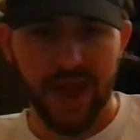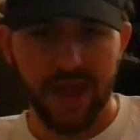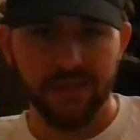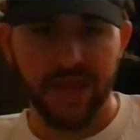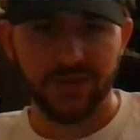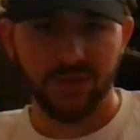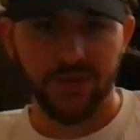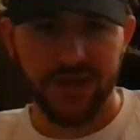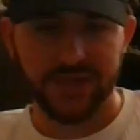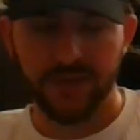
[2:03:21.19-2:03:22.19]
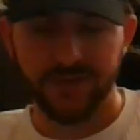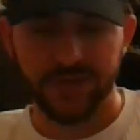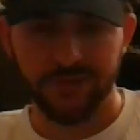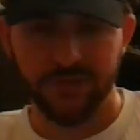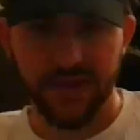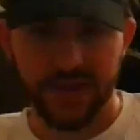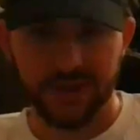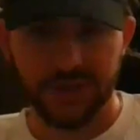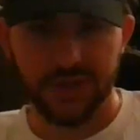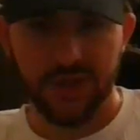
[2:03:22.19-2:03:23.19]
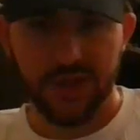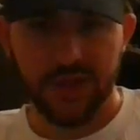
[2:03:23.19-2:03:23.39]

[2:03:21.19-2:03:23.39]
And that's where he stops his revenge.